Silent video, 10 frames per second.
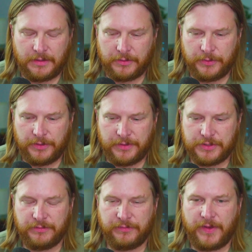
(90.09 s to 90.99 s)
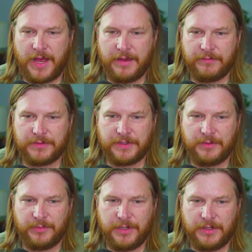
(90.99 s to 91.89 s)
Unreal Engine 5 was going
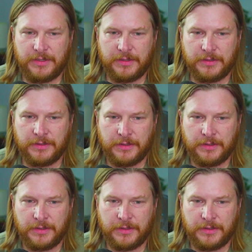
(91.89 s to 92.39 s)
to be,